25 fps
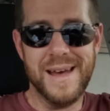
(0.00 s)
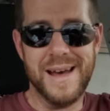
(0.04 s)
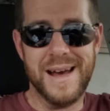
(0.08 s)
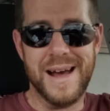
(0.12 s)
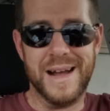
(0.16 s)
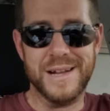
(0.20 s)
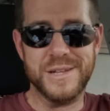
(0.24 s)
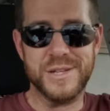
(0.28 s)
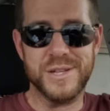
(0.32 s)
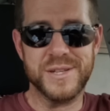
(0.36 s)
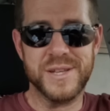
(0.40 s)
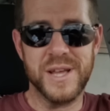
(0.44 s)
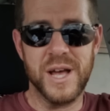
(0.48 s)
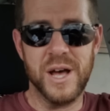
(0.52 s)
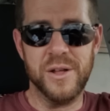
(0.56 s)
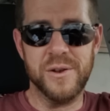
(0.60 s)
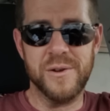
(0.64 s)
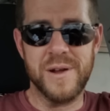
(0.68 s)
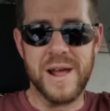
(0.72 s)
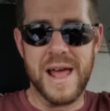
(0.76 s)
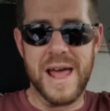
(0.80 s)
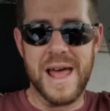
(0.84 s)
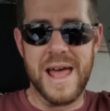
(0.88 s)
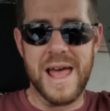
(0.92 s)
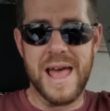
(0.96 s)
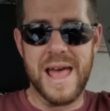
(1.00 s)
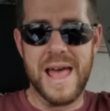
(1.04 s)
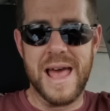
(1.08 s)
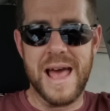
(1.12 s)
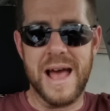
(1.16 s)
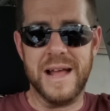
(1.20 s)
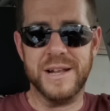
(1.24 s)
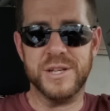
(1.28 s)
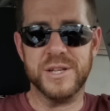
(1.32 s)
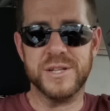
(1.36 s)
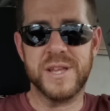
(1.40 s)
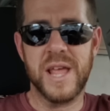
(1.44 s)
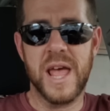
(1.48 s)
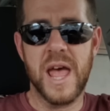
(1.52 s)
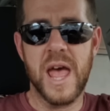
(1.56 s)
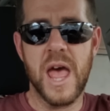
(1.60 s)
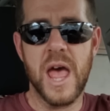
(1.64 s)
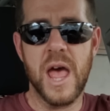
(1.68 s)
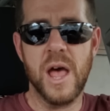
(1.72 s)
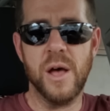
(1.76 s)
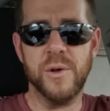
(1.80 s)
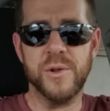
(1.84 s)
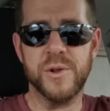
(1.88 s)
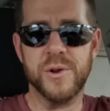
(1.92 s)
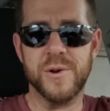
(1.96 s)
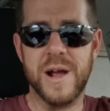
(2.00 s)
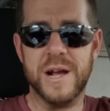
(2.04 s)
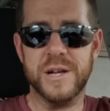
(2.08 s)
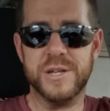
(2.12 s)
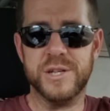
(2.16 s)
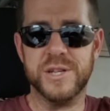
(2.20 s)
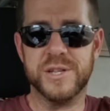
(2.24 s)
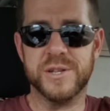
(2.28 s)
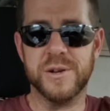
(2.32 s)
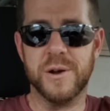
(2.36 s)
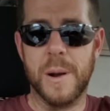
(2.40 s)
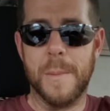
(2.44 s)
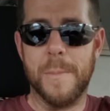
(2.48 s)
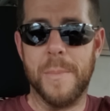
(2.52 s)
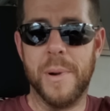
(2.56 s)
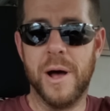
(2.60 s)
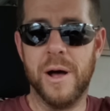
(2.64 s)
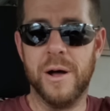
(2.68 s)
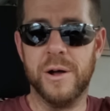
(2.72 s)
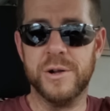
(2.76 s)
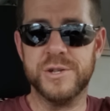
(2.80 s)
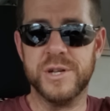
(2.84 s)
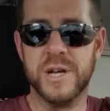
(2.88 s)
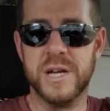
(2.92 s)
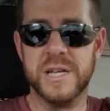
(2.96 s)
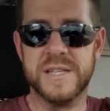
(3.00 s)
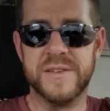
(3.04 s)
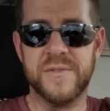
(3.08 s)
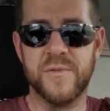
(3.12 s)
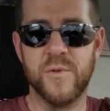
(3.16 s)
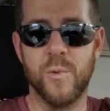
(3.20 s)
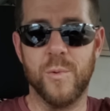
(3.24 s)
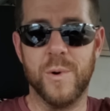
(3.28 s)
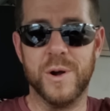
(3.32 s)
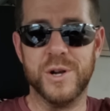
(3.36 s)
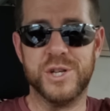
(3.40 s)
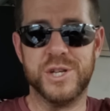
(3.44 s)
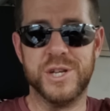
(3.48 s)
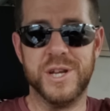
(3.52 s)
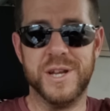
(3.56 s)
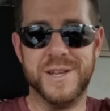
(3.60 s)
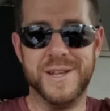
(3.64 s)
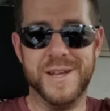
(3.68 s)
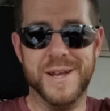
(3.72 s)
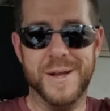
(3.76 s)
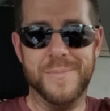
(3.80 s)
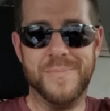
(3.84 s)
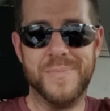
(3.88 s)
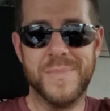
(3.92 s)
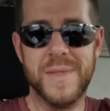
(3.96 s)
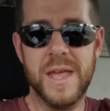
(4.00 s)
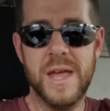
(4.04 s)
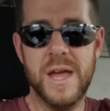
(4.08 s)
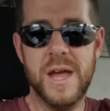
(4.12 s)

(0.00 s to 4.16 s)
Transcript: I just held her as she started apologizing for what she did.